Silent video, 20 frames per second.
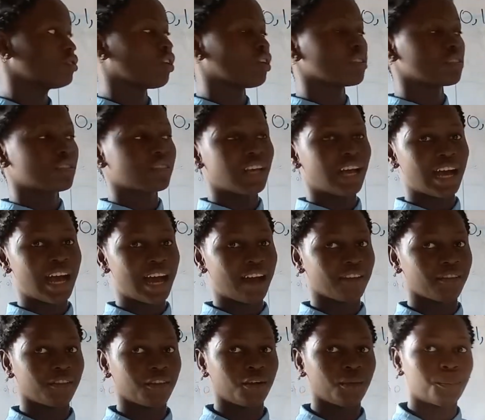don't
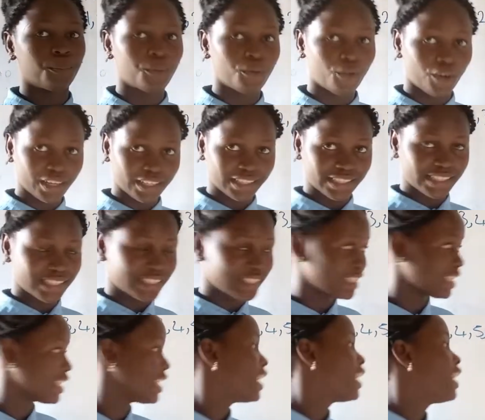have a point.
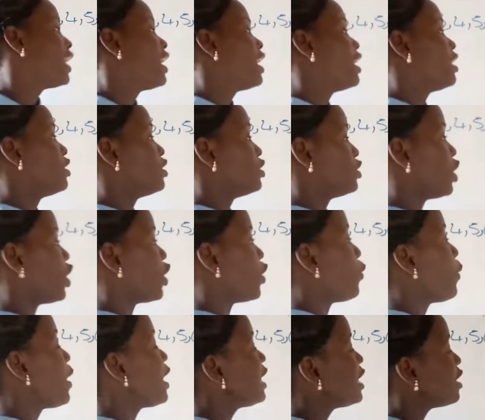
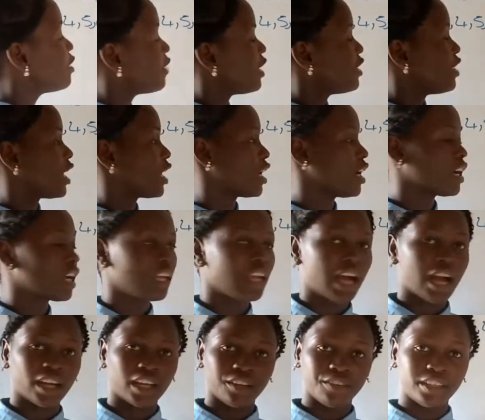So, whenever you
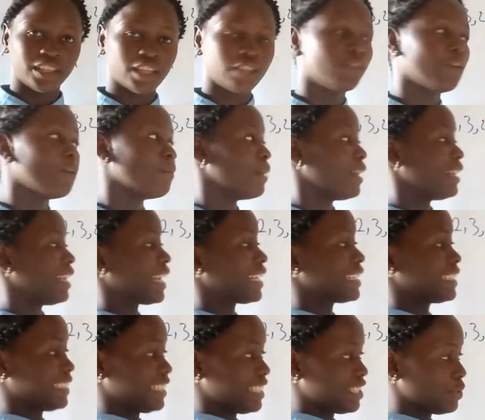are giving a number
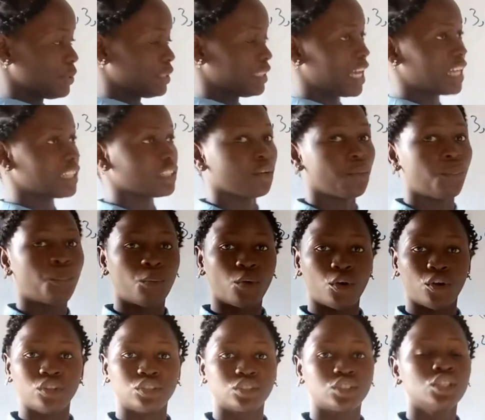like this without a
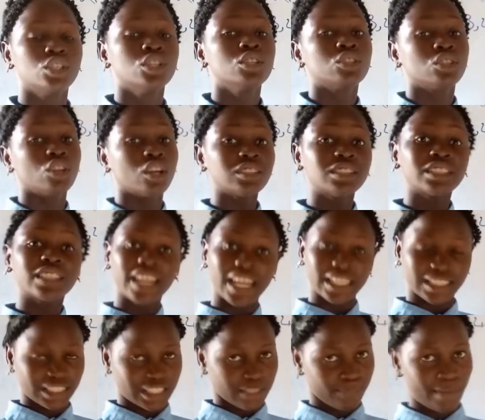point, just get
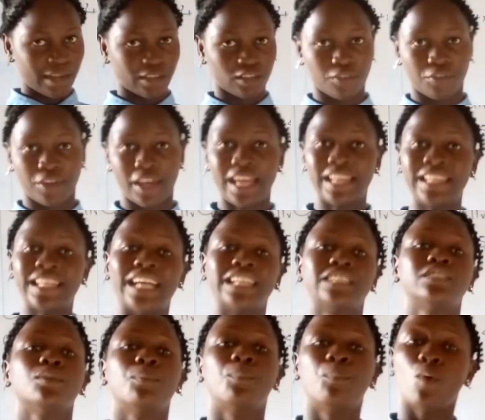it in the back of your head that
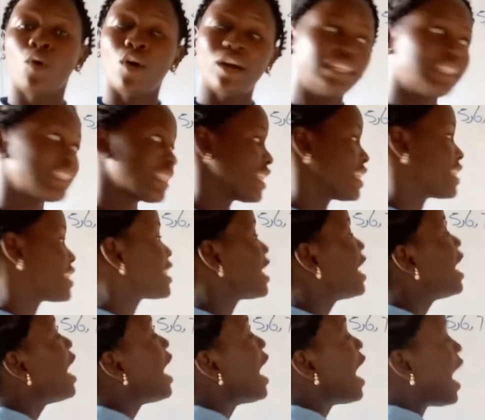the point is
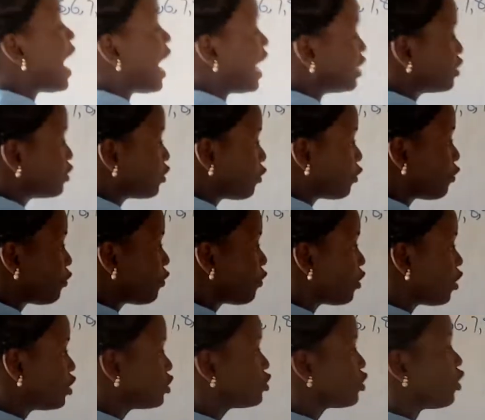at the
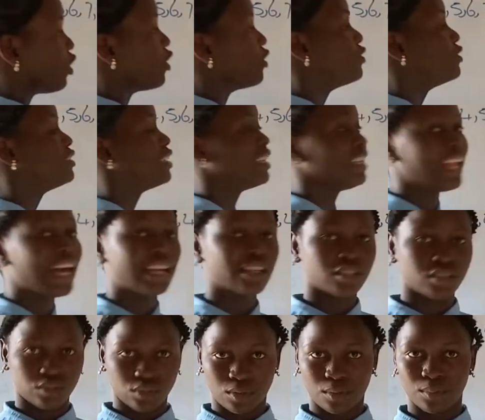front of the
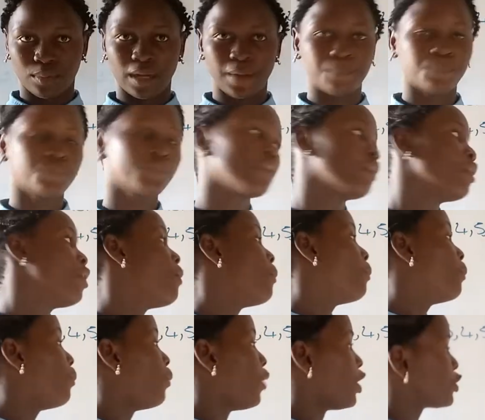last number.
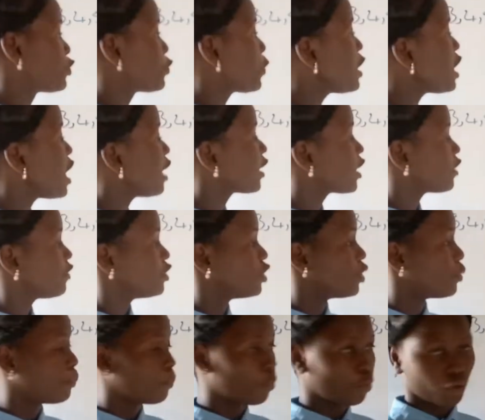But when you are given a
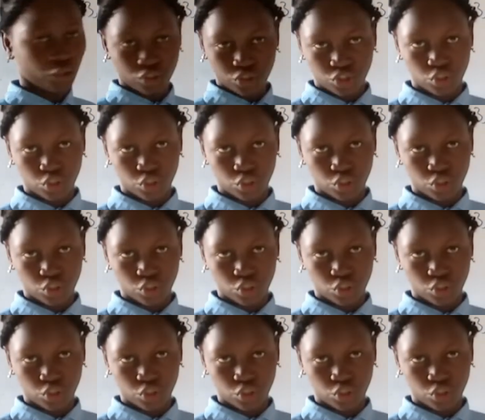point,